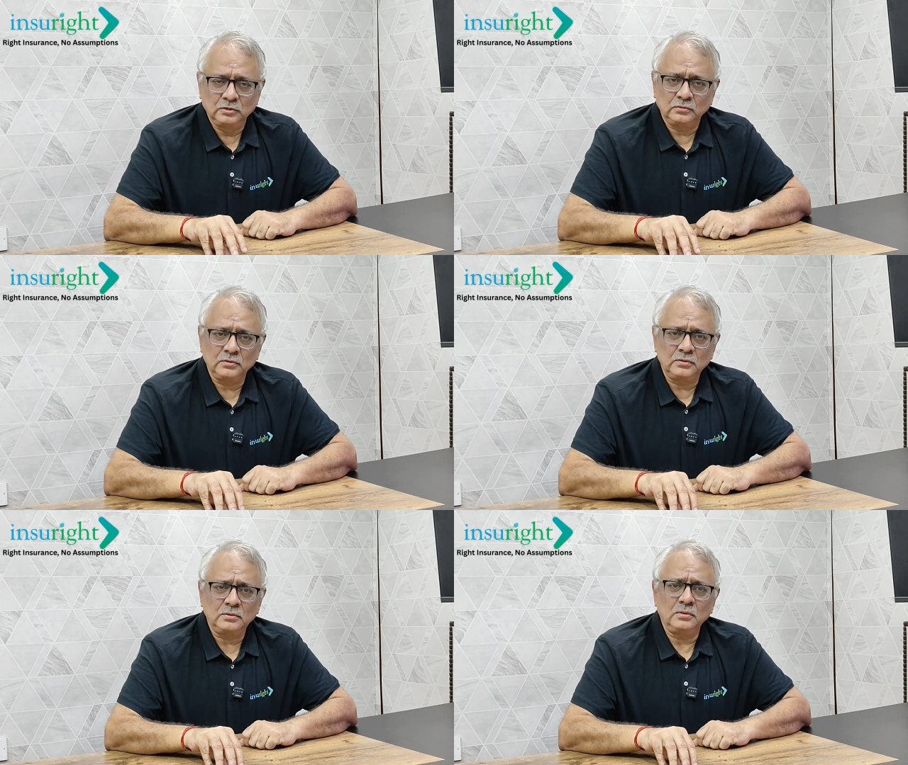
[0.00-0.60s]

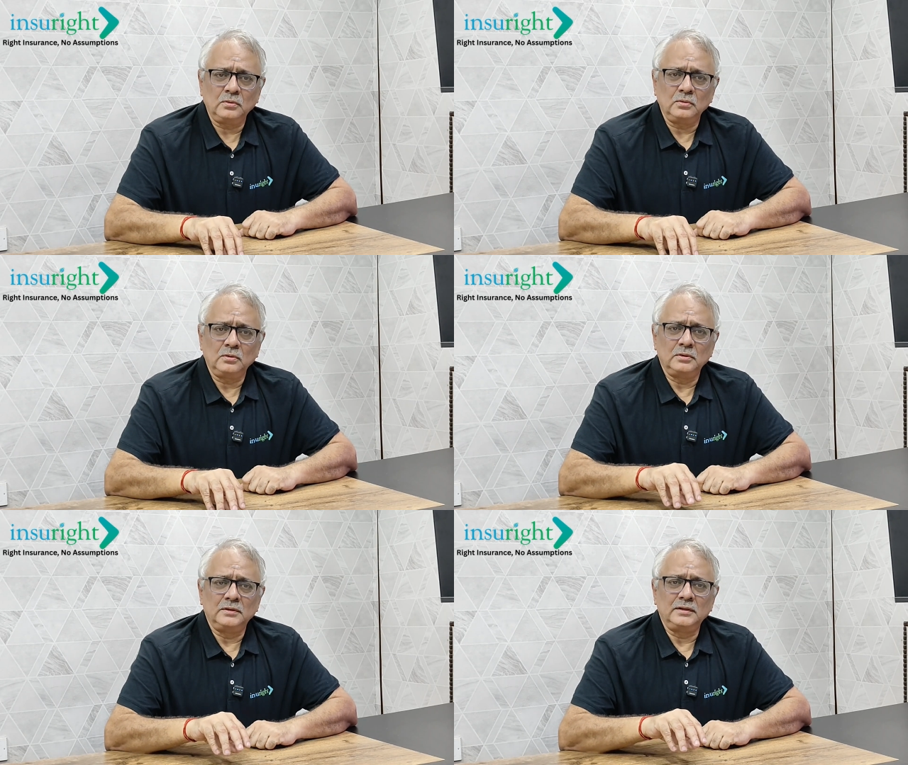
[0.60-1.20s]
So,
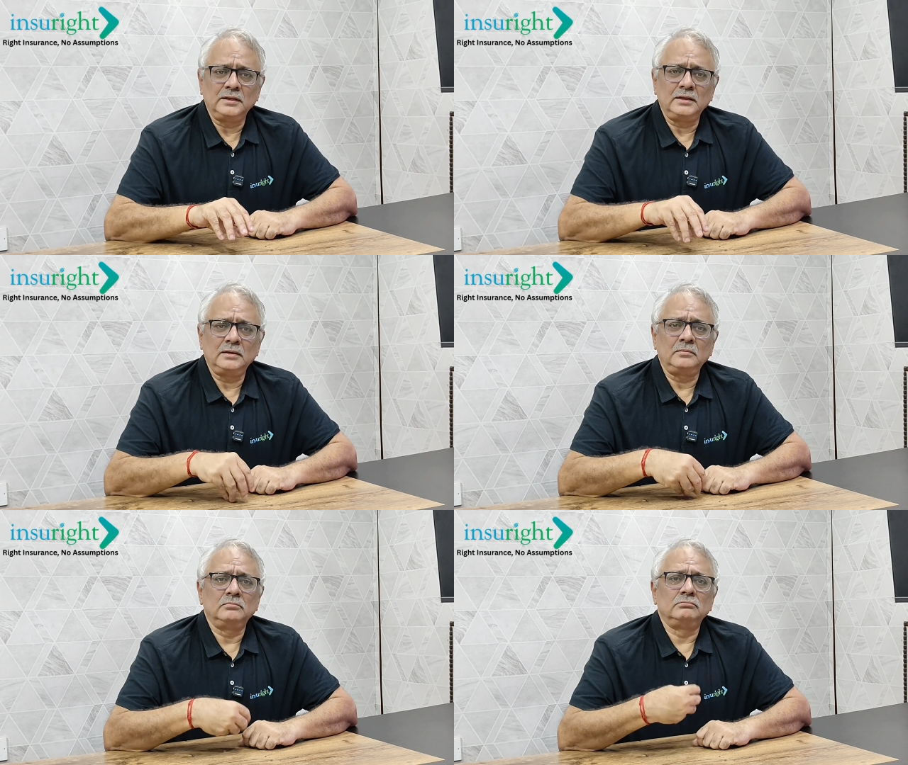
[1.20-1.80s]

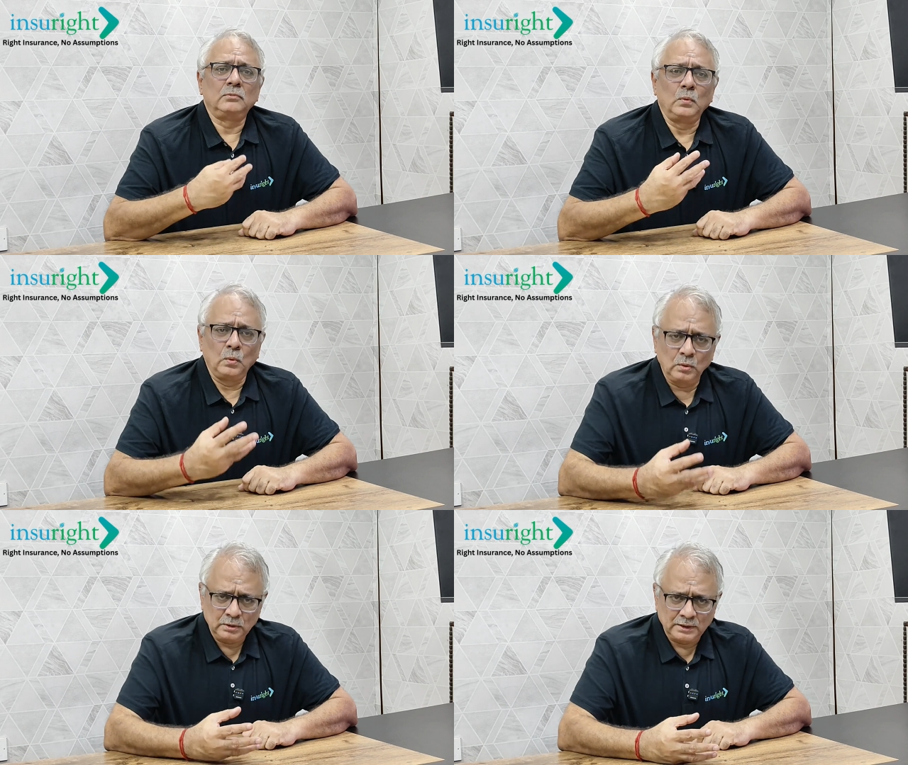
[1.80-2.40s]
the
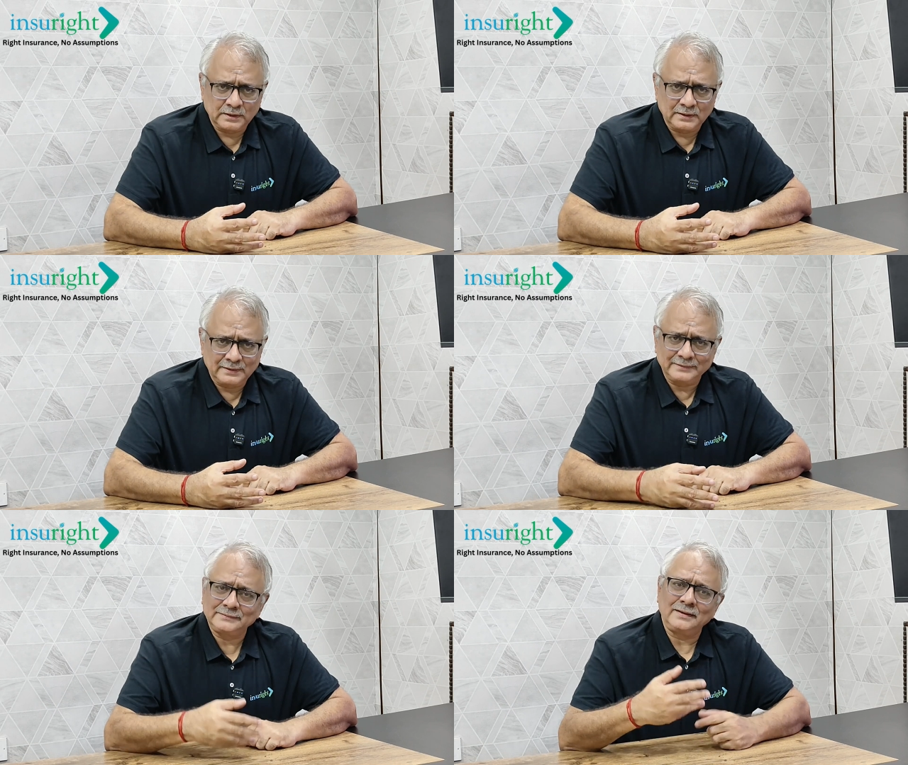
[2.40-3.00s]
owner
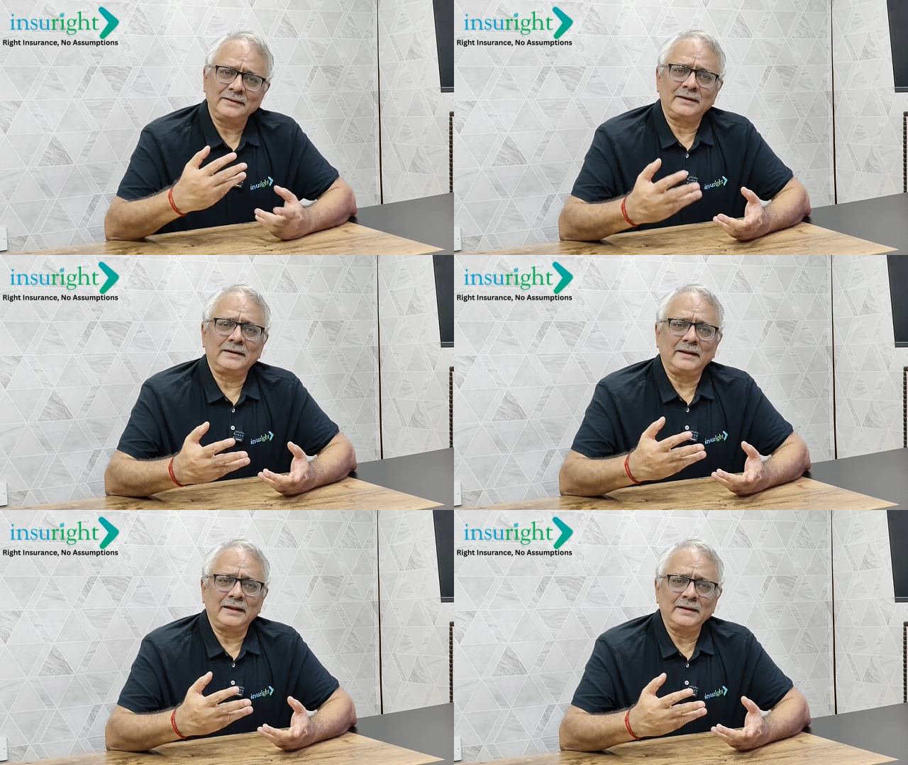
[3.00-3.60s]
does not
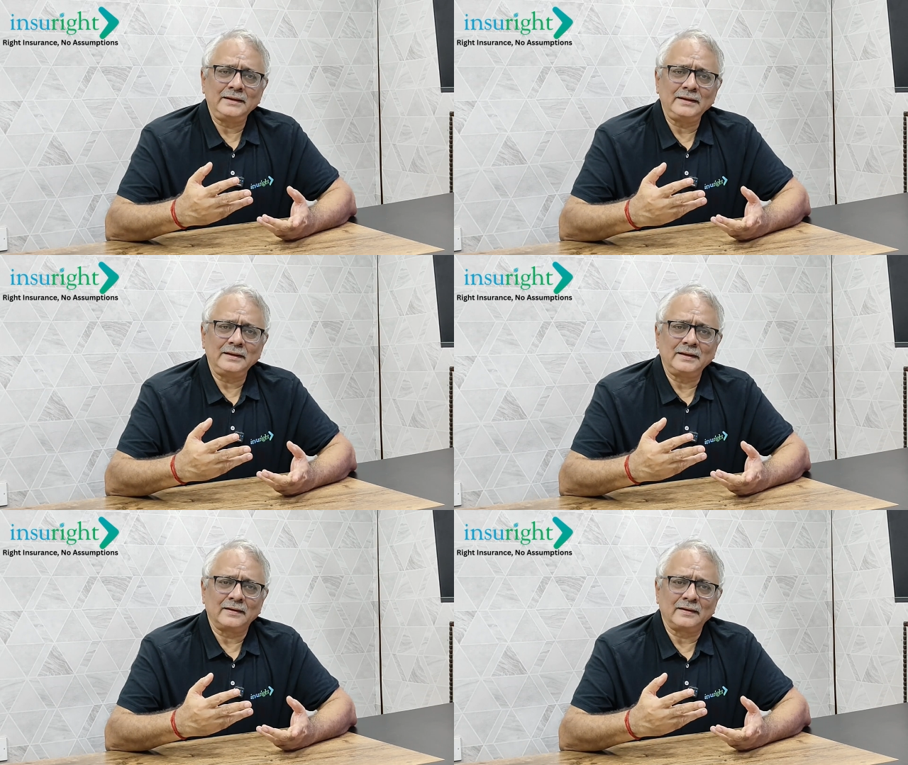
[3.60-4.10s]
get any